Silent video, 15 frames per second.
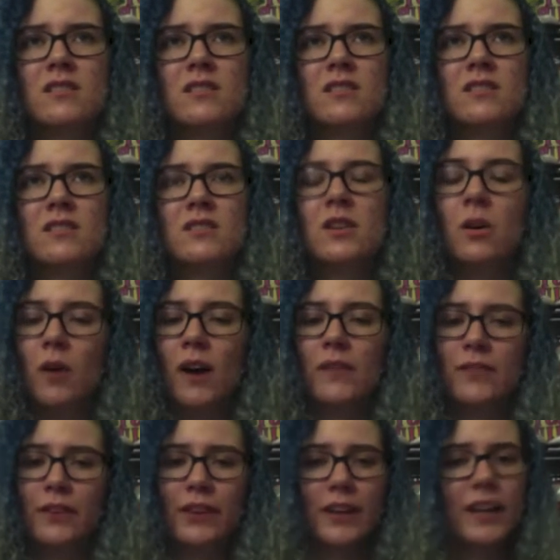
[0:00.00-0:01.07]
so I
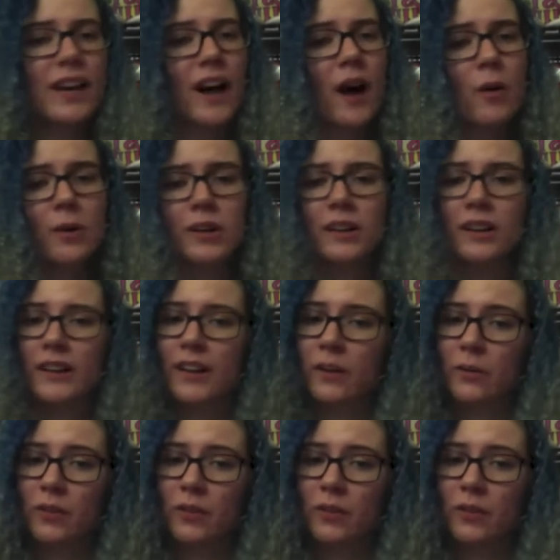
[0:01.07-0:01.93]
feel like I would click